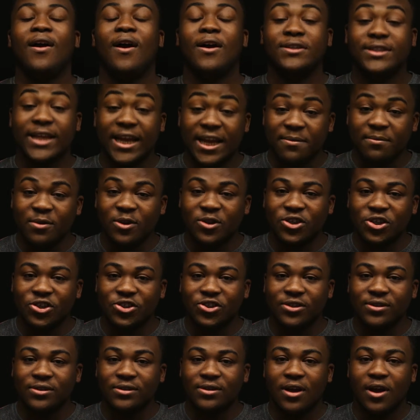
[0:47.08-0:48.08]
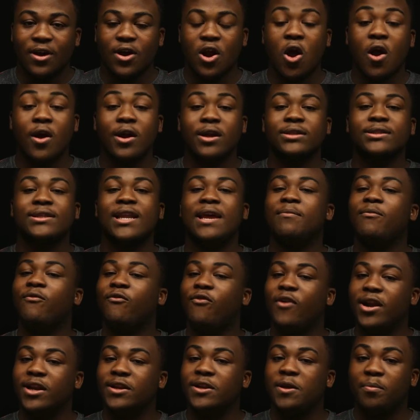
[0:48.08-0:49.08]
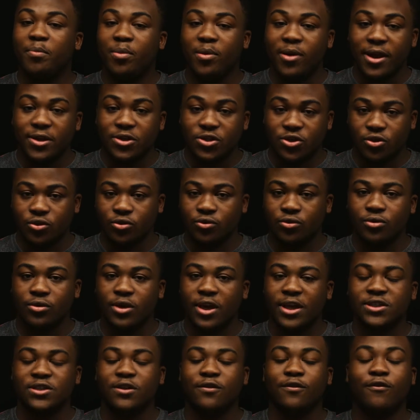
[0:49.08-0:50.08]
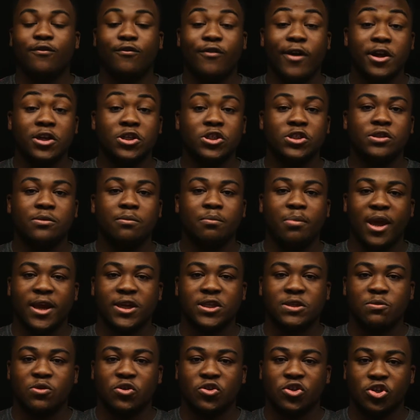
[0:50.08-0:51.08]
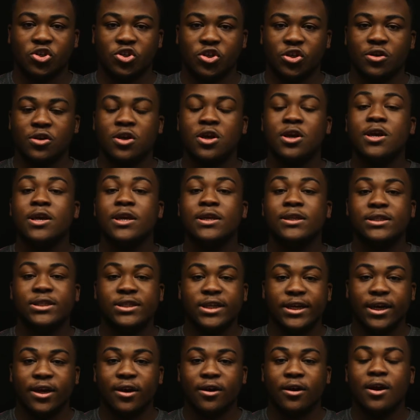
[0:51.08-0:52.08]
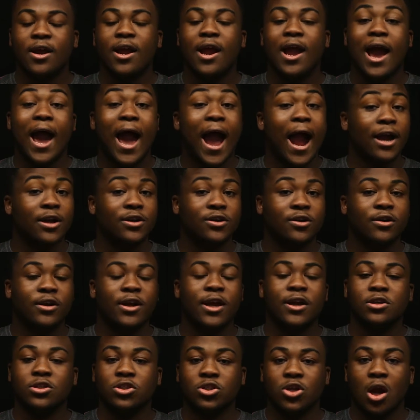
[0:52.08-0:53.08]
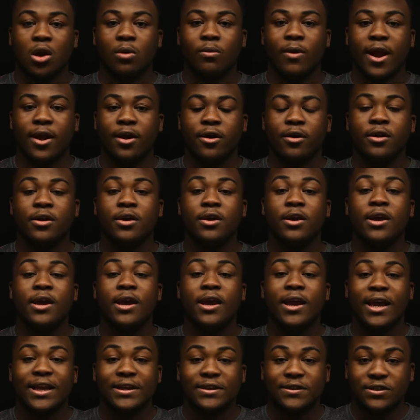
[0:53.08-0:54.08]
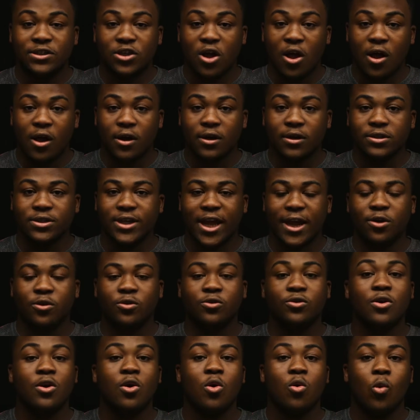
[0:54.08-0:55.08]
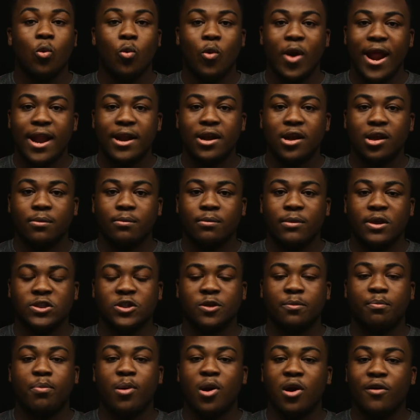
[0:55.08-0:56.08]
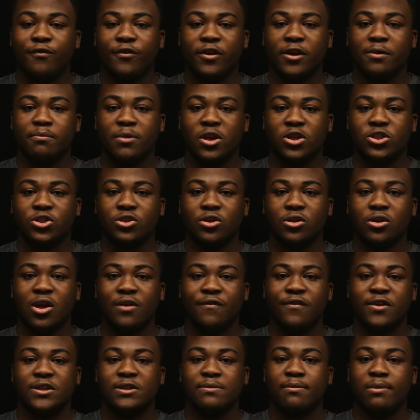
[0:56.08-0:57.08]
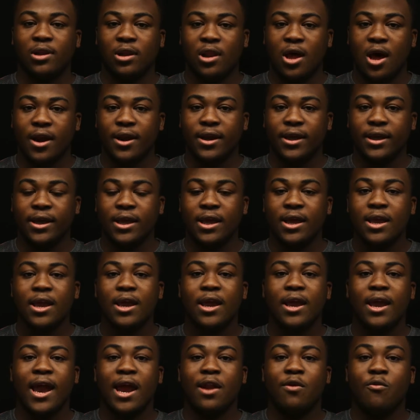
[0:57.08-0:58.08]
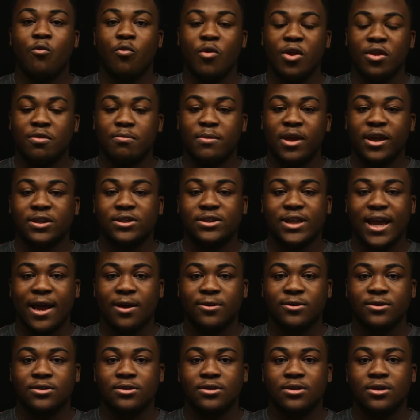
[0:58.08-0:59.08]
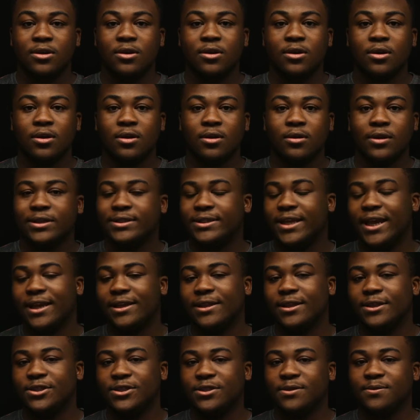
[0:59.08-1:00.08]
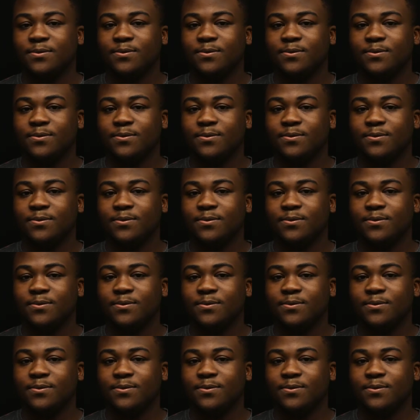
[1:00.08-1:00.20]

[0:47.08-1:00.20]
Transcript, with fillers: Our second musician, an artist named Freddy de Pratu, is a French based musician, singer, actor, and songwriter. His song, titled Random, is a perfect mixture of his melodic and rhythmic sounds. Let's take a listen.